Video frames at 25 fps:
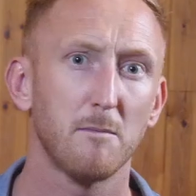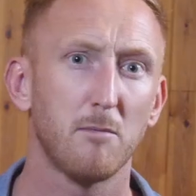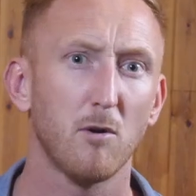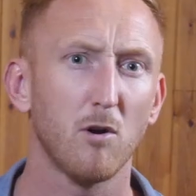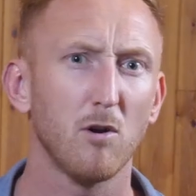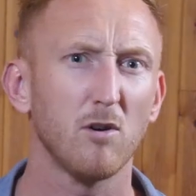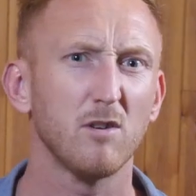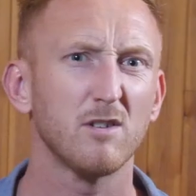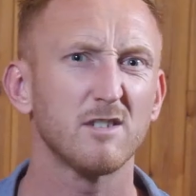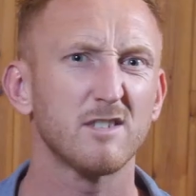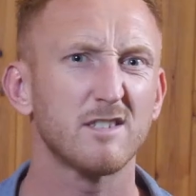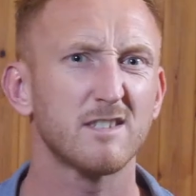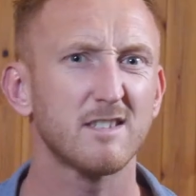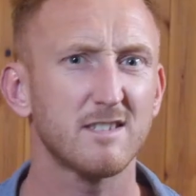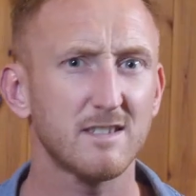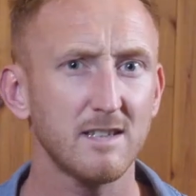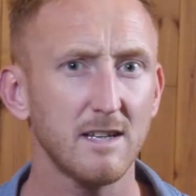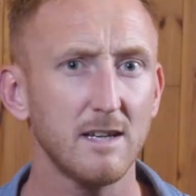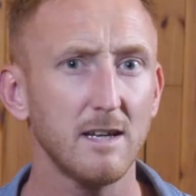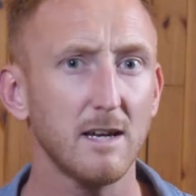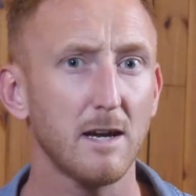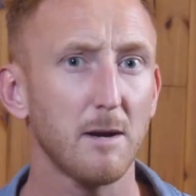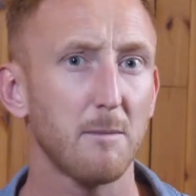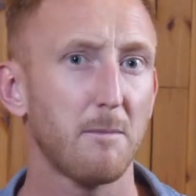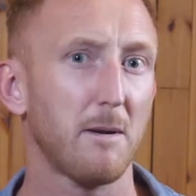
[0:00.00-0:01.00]
but
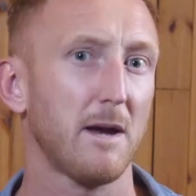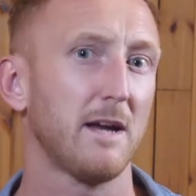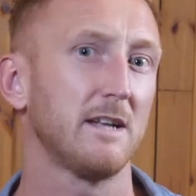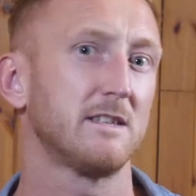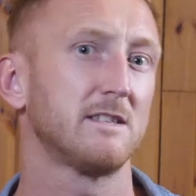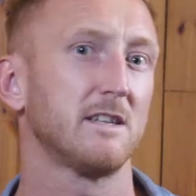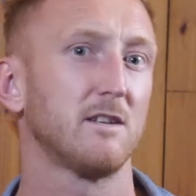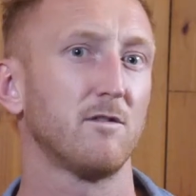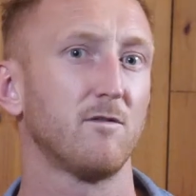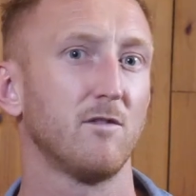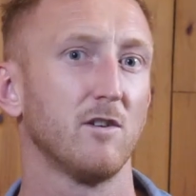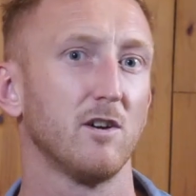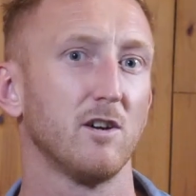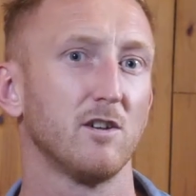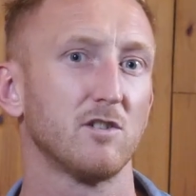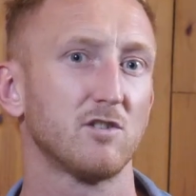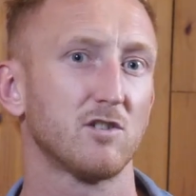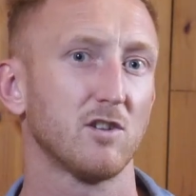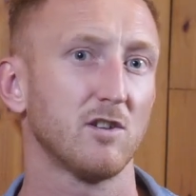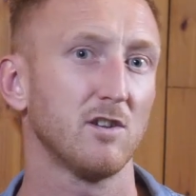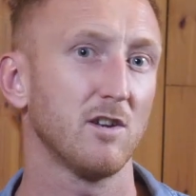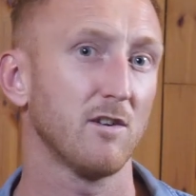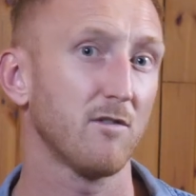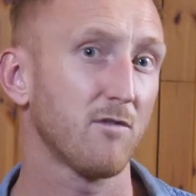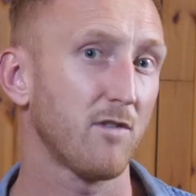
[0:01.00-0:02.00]
syncopated
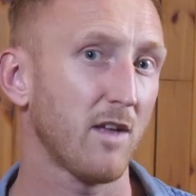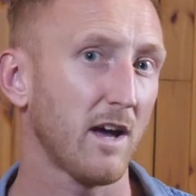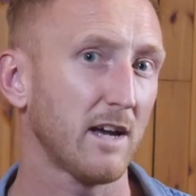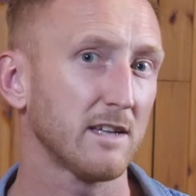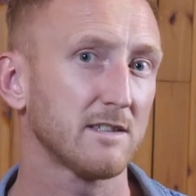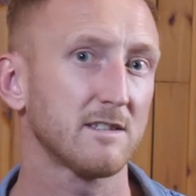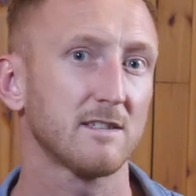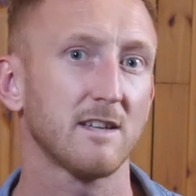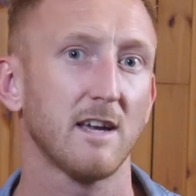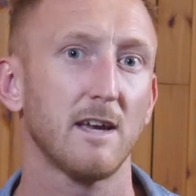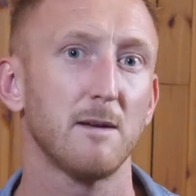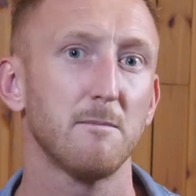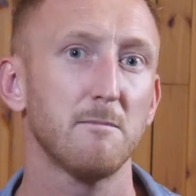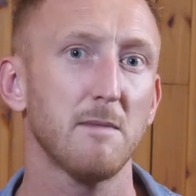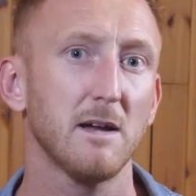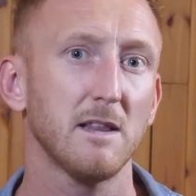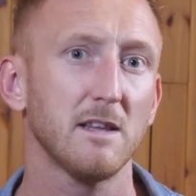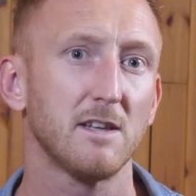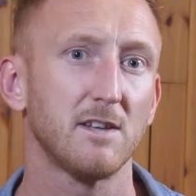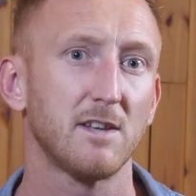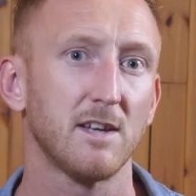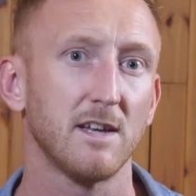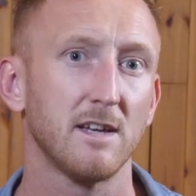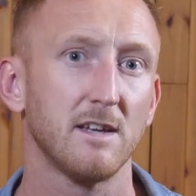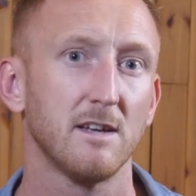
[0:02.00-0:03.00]
version of that same
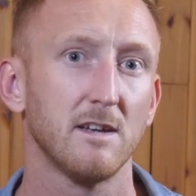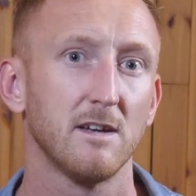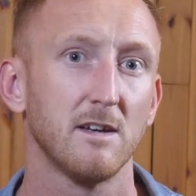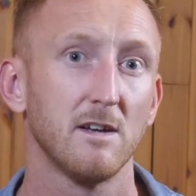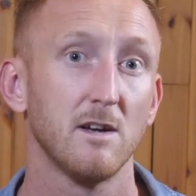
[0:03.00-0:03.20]
melody,